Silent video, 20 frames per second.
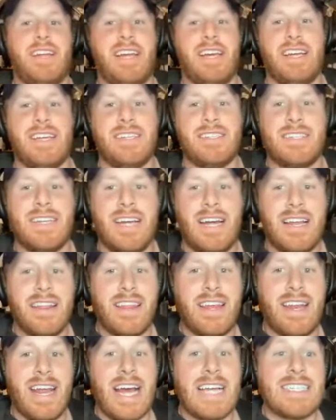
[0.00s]
is
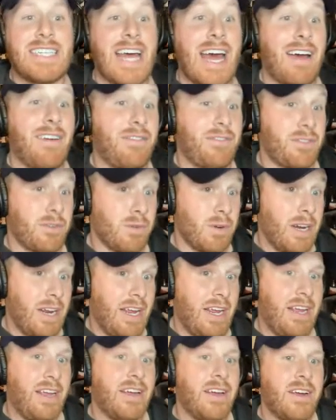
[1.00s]
the Nets have
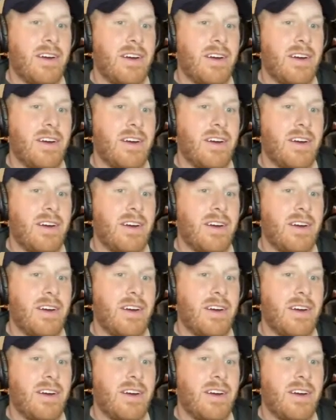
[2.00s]
3